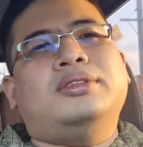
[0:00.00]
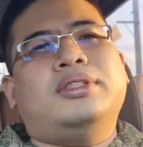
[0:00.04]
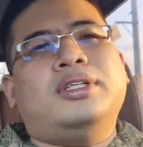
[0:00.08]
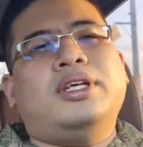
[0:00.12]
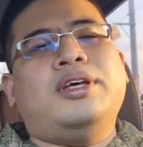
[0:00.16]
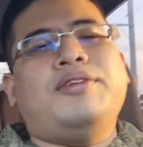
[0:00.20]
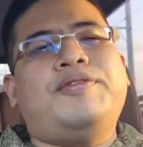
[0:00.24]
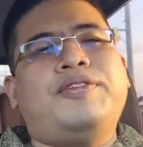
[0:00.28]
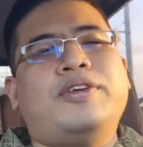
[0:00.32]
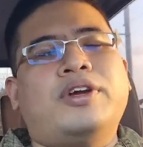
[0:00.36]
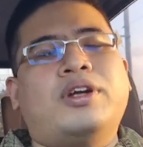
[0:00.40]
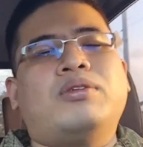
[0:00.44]

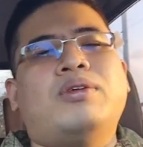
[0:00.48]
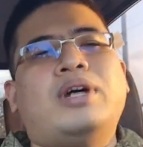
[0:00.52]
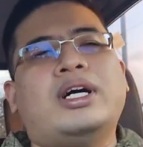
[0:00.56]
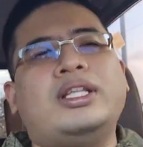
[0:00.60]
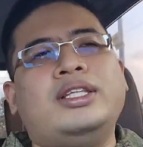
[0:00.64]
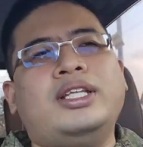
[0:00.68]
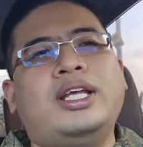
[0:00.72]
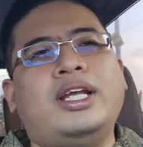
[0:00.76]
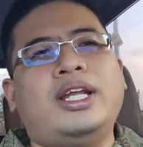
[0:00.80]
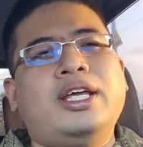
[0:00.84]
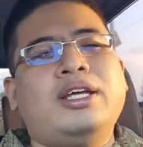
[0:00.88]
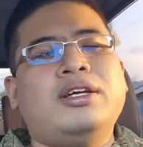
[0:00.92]
If you're
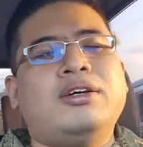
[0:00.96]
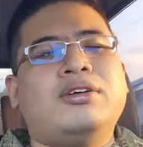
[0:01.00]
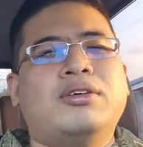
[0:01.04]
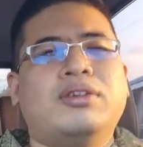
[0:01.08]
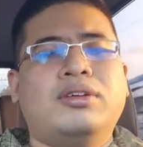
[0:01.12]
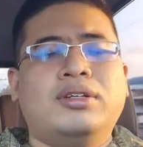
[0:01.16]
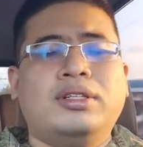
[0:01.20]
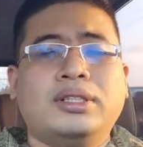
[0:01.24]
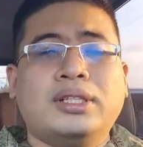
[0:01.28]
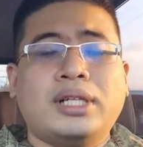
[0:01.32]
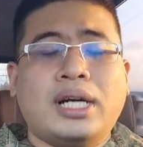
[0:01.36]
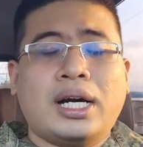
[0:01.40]
wondering
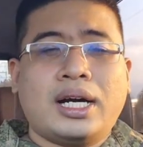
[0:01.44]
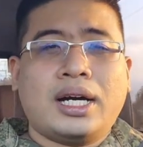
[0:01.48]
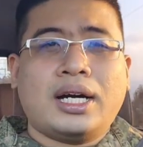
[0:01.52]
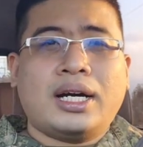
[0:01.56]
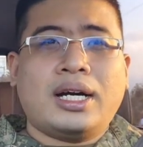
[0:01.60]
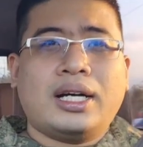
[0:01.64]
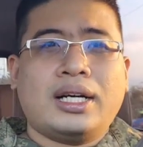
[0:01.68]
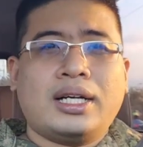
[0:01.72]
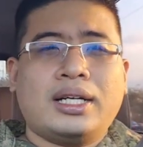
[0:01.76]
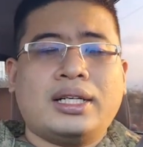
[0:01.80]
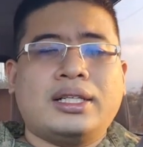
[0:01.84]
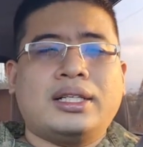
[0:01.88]
kung
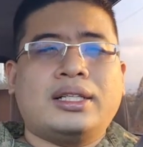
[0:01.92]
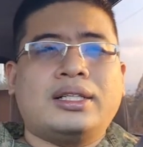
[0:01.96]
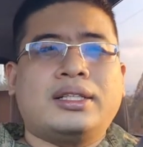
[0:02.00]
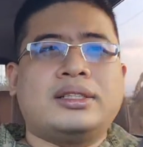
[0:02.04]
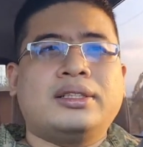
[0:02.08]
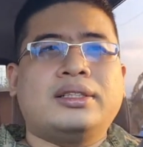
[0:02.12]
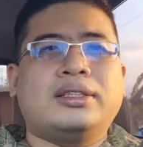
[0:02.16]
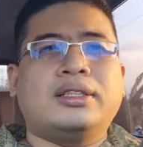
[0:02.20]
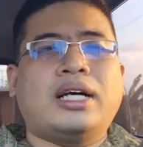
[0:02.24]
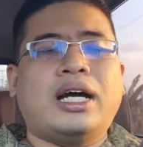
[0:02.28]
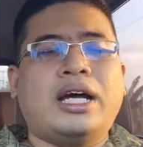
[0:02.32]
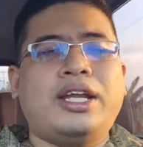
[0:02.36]

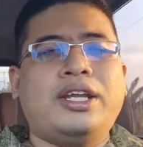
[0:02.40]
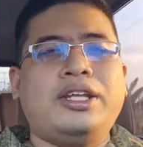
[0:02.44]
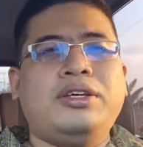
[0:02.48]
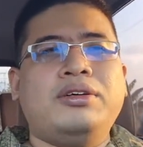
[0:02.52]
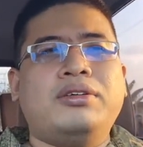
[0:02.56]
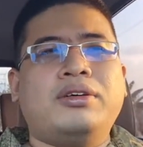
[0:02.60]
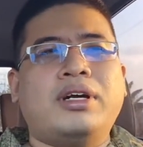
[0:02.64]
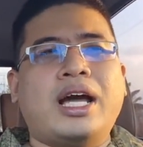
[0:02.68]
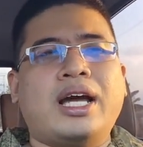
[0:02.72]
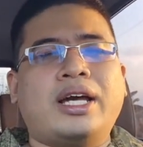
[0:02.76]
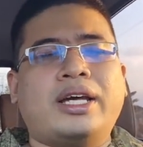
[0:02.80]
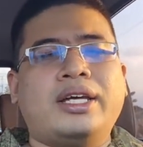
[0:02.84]
ano
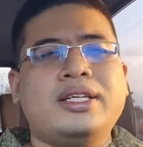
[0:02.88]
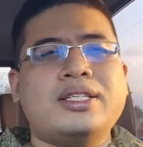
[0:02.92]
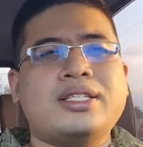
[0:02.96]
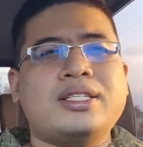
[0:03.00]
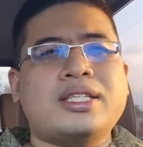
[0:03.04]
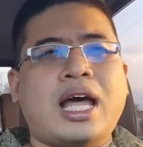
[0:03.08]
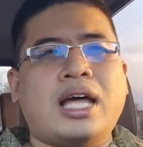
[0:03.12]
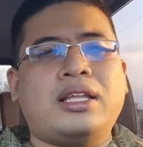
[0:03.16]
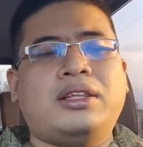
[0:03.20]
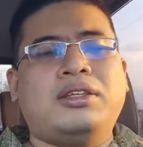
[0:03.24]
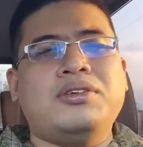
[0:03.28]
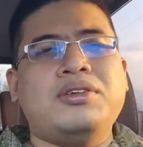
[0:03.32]
yung aking
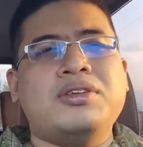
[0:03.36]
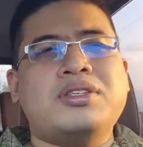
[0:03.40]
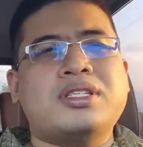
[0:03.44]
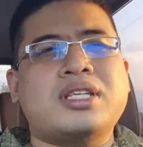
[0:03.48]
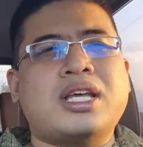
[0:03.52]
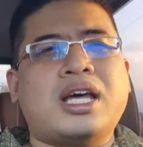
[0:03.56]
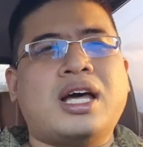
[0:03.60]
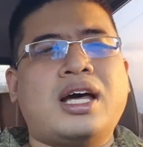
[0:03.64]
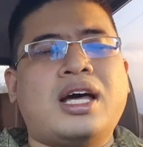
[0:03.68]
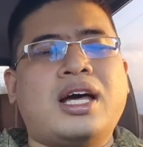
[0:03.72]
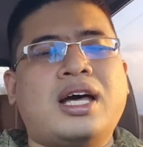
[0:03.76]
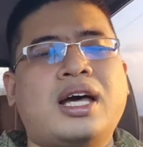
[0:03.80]

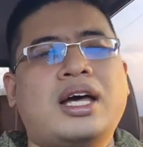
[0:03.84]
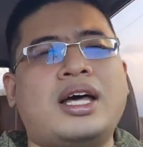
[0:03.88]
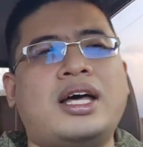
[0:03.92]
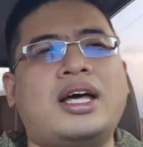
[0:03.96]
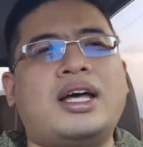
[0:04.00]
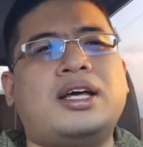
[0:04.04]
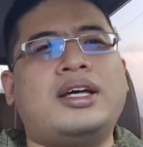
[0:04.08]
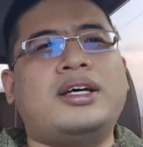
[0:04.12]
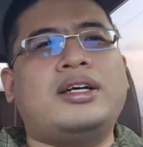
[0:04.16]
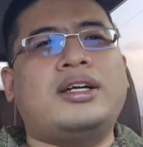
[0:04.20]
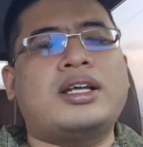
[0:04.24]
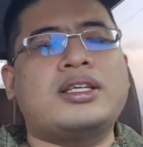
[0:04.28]
status sa
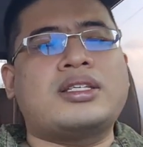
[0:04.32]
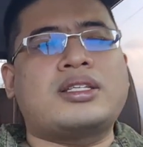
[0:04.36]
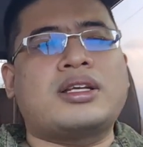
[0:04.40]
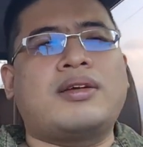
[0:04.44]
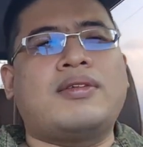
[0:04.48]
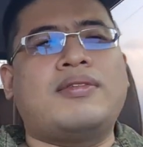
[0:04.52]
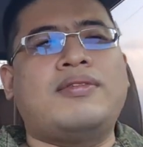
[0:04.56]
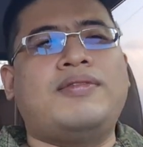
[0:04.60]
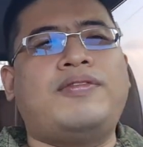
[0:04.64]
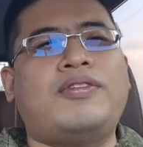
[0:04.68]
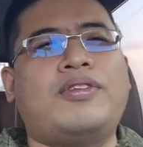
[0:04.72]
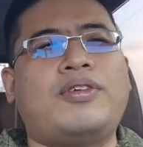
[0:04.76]

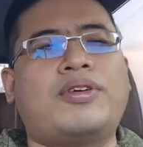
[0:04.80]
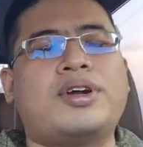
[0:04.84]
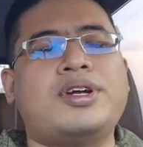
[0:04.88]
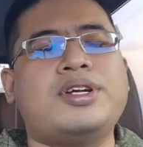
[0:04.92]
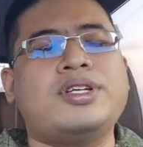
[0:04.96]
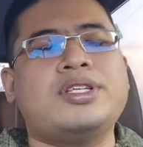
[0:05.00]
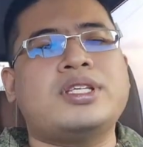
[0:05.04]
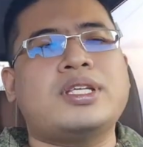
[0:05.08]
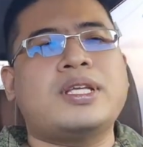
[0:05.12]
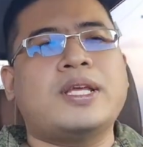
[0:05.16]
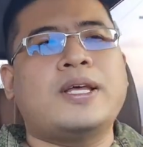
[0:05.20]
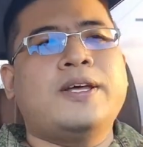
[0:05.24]
reserve
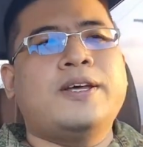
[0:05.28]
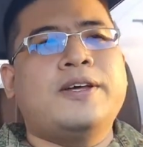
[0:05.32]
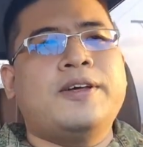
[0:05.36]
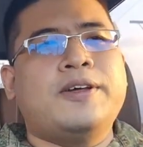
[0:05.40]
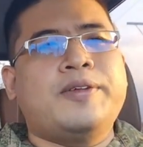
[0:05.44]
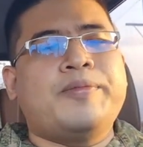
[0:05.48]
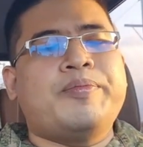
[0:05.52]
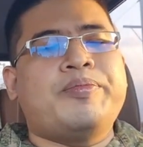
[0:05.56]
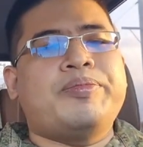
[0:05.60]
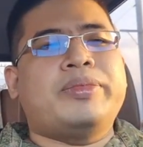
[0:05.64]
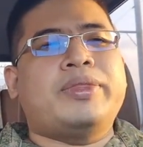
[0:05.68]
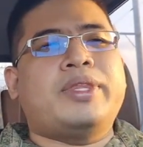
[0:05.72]
force,
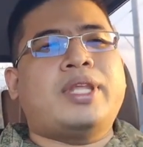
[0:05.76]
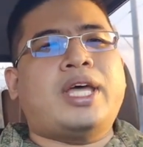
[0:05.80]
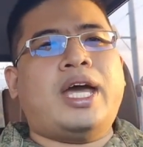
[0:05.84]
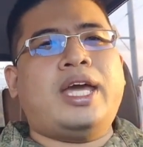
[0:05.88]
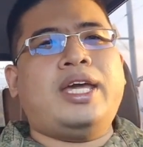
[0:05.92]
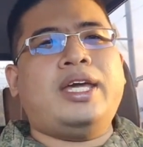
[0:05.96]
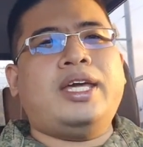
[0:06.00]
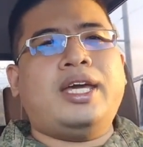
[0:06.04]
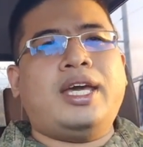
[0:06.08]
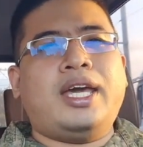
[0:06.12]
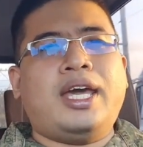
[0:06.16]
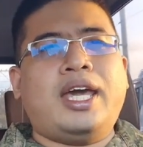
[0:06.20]

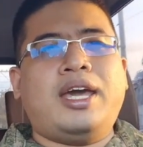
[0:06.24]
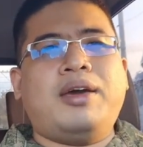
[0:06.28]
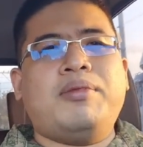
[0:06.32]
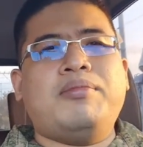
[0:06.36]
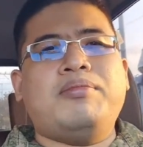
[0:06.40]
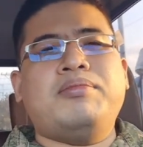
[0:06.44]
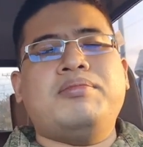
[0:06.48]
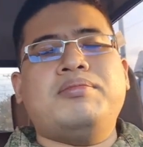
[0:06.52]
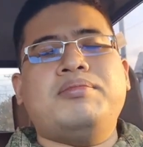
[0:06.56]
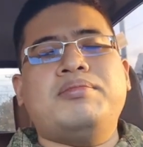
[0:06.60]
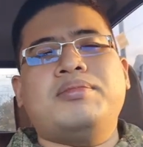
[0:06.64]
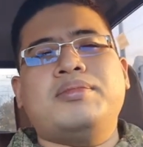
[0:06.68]
I
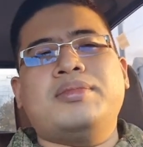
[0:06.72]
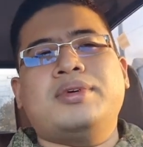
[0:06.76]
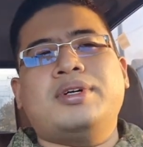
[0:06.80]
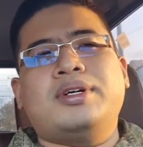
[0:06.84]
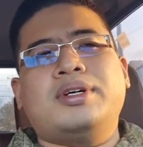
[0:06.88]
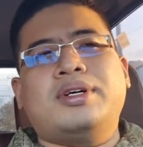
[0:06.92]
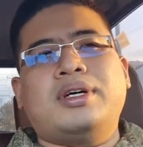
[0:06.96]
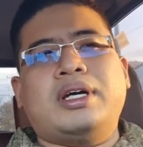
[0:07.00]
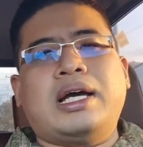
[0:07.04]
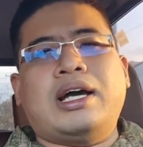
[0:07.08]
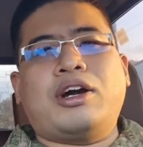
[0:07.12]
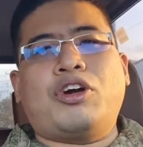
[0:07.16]
am
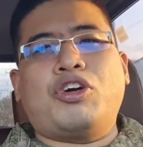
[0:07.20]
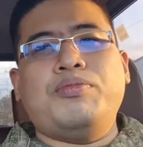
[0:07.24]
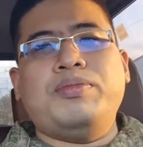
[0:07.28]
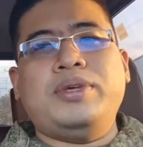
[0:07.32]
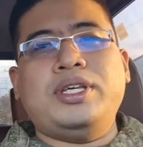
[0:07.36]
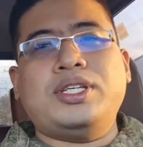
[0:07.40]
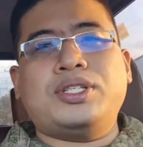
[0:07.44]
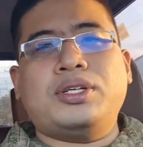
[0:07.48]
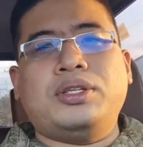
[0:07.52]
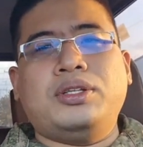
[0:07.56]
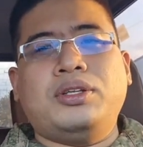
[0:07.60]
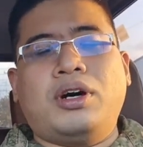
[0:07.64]
a
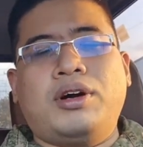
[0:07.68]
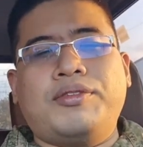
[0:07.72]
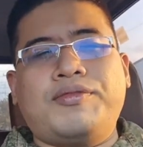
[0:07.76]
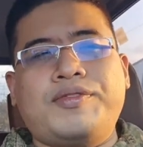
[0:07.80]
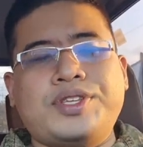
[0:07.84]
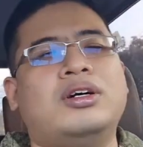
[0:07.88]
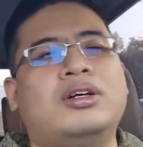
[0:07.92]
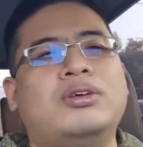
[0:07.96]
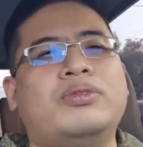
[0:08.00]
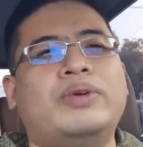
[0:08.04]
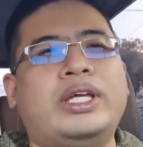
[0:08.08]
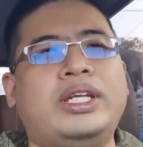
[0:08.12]
commissioned
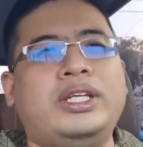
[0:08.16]
officer.